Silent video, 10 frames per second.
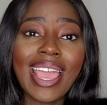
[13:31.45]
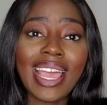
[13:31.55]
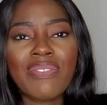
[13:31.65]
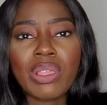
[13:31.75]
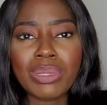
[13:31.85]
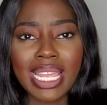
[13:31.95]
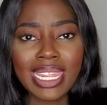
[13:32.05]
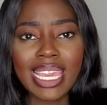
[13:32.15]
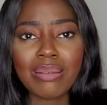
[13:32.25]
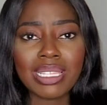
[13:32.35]
If there was
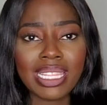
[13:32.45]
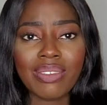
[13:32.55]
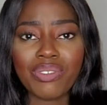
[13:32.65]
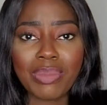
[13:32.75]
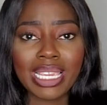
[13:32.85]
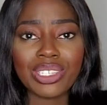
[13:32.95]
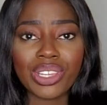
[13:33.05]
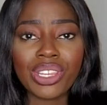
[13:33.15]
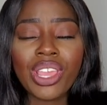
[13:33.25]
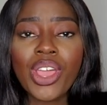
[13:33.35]
any gaps in the
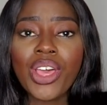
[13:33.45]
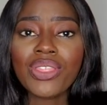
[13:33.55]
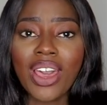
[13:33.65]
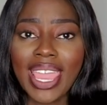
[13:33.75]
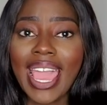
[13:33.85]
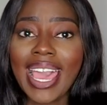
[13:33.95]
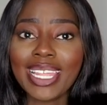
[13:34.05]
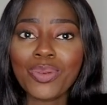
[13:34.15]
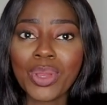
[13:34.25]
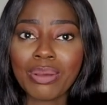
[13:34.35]
information that I
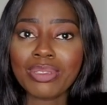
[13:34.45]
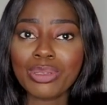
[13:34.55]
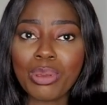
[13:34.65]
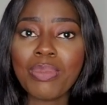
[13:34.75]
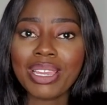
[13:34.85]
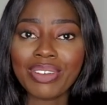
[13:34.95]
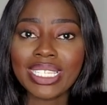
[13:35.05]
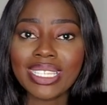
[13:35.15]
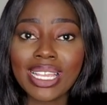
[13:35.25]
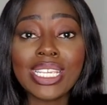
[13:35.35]
had when I was doing my
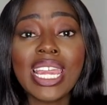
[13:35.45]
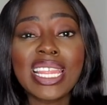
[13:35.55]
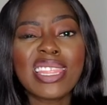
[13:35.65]
research,